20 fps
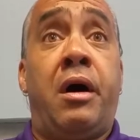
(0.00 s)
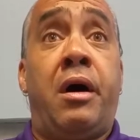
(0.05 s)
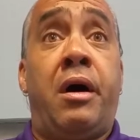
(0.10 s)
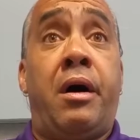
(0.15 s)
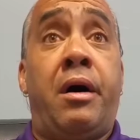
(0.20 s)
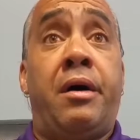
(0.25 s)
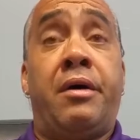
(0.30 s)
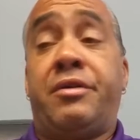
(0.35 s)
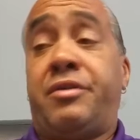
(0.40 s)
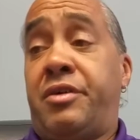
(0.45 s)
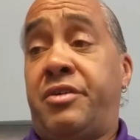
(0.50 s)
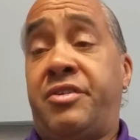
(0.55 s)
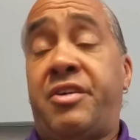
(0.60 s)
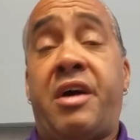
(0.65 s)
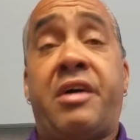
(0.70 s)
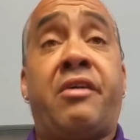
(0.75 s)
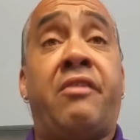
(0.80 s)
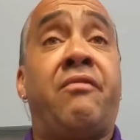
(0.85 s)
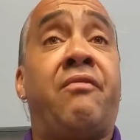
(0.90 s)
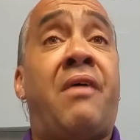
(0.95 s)
the
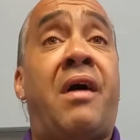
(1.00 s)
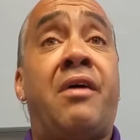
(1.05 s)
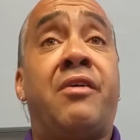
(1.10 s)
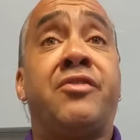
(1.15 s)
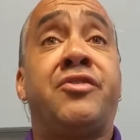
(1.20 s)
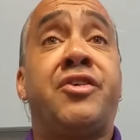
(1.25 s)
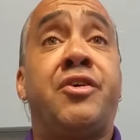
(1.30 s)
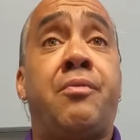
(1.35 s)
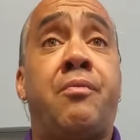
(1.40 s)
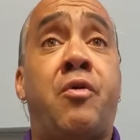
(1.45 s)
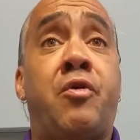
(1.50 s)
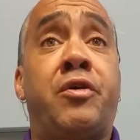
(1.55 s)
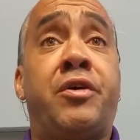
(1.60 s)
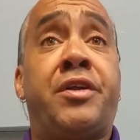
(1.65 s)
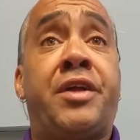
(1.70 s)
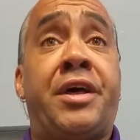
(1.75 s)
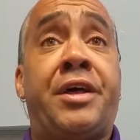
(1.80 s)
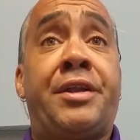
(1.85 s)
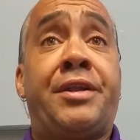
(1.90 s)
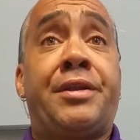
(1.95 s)
Sacred Fire ceremony
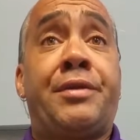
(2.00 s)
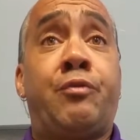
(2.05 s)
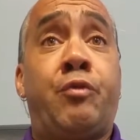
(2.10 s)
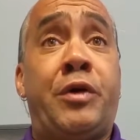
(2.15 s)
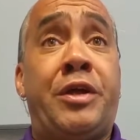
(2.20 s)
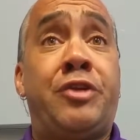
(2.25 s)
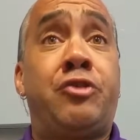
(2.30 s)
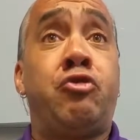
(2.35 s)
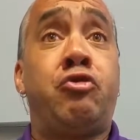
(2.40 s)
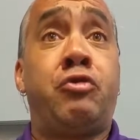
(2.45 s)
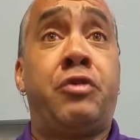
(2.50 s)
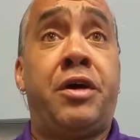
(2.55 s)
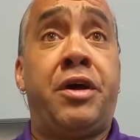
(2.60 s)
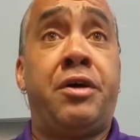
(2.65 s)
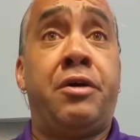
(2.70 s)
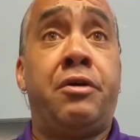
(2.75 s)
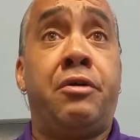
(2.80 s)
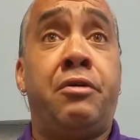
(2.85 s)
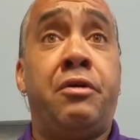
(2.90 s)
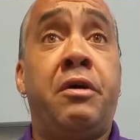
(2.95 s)
that we do
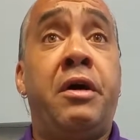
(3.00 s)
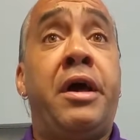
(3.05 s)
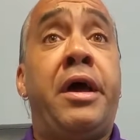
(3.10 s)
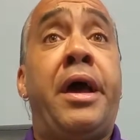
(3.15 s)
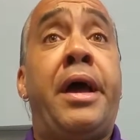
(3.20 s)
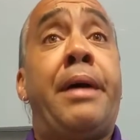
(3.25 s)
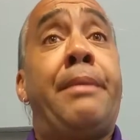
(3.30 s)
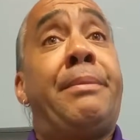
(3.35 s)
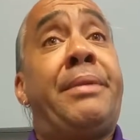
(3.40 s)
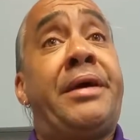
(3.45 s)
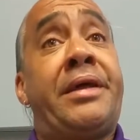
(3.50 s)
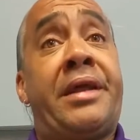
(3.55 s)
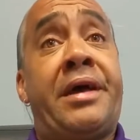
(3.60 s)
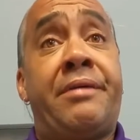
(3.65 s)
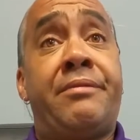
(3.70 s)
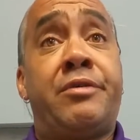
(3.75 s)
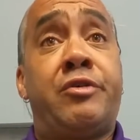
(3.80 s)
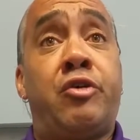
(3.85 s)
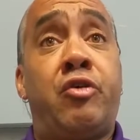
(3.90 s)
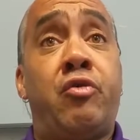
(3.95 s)
here, and being
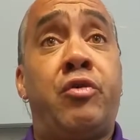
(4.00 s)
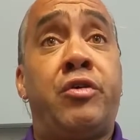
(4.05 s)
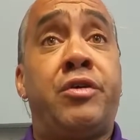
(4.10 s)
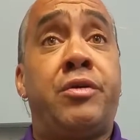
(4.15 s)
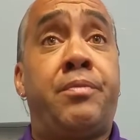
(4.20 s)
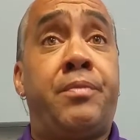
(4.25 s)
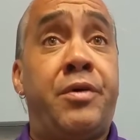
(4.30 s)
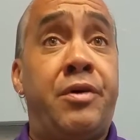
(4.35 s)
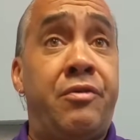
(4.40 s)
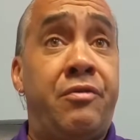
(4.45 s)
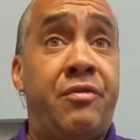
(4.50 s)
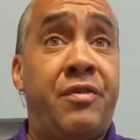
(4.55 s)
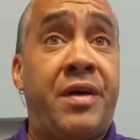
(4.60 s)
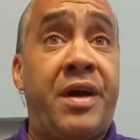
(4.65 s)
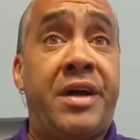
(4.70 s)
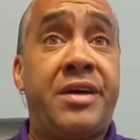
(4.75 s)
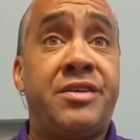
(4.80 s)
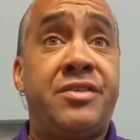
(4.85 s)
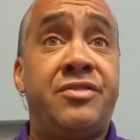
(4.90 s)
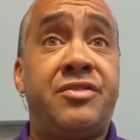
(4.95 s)
able to go in the
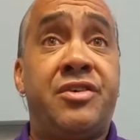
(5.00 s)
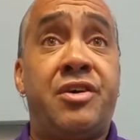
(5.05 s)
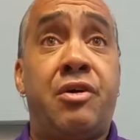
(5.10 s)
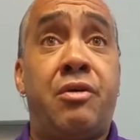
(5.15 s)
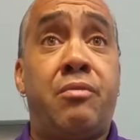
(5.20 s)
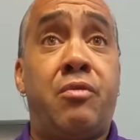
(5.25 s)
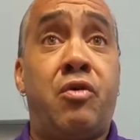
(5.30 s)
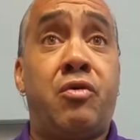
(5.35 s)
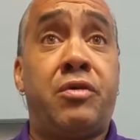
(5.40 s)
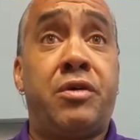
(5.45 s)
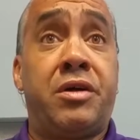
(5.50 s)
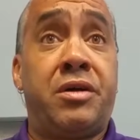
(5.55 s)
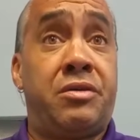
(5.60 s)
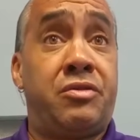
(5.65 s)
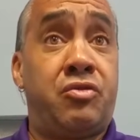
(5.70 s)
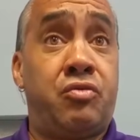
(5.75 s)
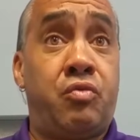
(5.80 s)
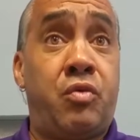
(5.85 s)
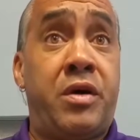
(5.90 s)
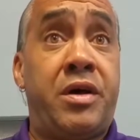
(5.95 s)
purification ceremony and
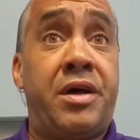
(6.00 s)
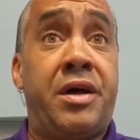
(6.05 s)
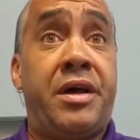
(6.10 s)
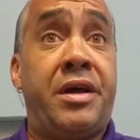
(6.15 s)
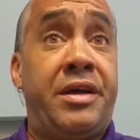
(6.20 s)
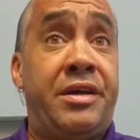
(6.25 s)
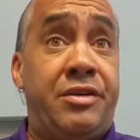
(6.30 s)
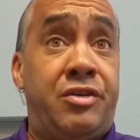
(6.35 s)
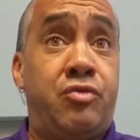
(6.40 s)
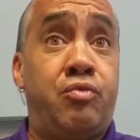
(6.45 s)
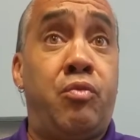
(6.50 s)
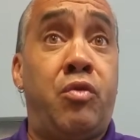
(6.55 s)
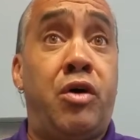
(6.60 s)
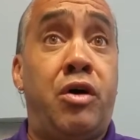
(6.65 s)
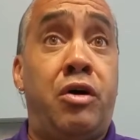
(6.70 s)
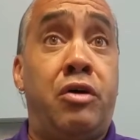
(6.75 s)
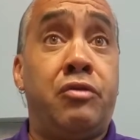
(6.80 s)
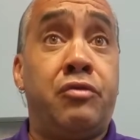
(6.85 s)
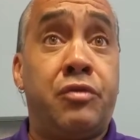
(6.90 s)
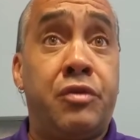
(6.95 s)
sweat each
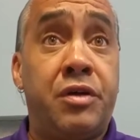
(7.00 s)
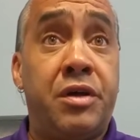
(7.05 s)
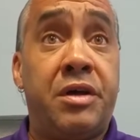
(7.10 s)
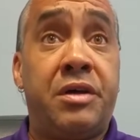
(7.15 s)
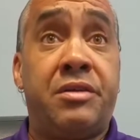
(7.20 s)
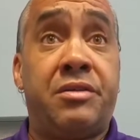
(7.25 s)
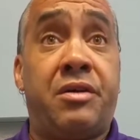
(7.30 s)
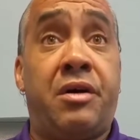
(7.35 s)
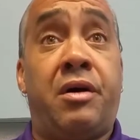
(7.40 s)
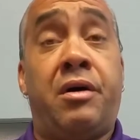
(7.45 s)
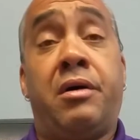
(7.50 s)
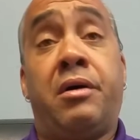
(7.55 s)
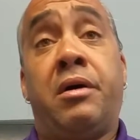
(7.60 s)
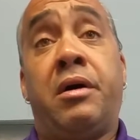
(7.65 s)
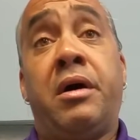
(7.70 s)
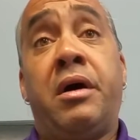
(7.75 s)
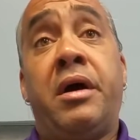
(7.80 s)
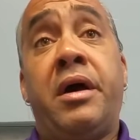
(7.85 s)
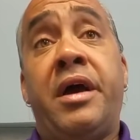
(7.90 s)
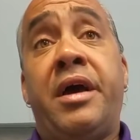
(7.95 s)
month
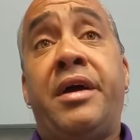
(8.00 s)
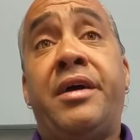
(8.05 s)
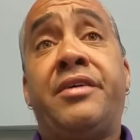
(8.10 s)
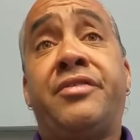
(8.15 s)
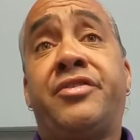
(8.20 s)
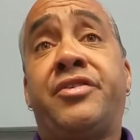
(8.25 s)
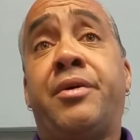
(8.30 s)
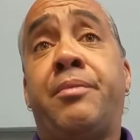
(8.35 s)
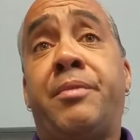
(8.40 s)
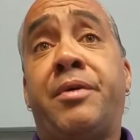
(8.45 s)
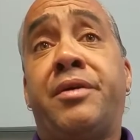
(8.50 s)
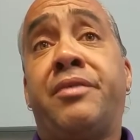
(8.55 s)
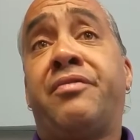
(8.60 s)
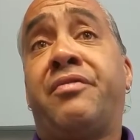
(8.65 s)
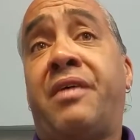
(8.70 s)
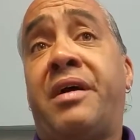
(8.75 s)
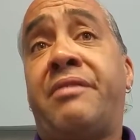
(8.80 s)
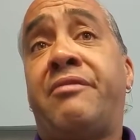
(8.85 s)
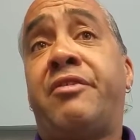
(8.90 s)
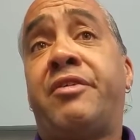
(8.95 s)
is some of the
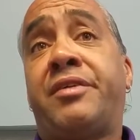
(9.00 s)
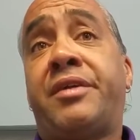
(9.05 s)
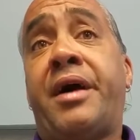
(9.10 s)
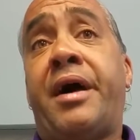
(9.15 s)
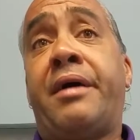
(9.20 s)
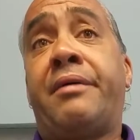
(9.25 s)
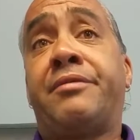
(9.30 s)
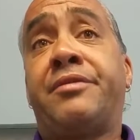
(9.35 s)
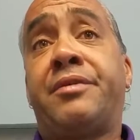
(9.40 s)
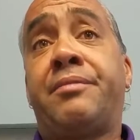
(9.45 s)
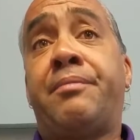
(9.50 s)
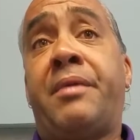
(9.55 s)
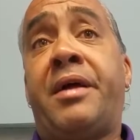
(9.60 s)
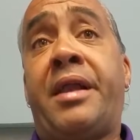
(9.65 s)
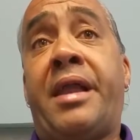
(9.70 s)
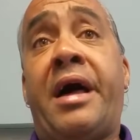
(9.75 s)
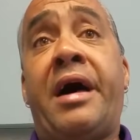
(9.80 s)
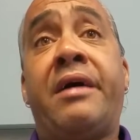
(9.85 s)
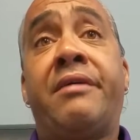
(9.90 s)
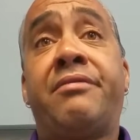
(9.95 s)
favorite times in my
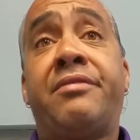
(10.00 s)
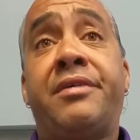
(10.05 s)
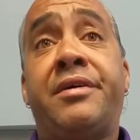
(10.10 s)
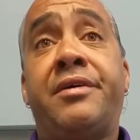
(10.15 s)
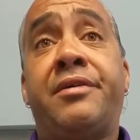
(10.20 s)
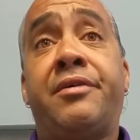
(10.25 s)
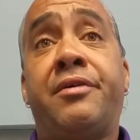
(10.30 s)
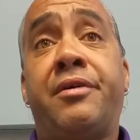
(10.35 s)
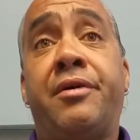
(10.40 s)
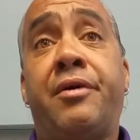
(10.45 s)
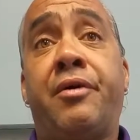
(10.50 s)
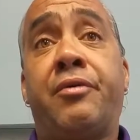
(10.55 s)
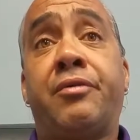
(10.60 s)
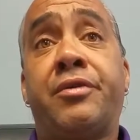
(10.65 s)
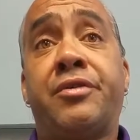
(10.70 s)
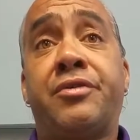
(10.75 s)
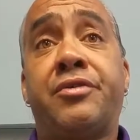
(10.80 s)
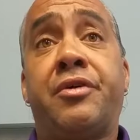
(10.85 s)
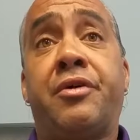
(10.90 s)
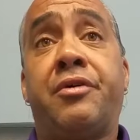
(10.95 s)
life here on
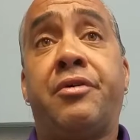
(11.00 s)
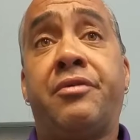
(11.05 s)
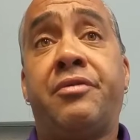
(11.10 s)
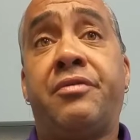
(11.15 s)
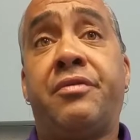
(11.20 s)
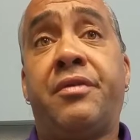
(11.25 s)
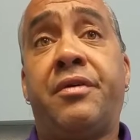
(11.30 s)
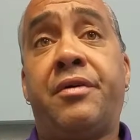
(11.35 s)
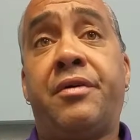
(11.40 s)
this earth.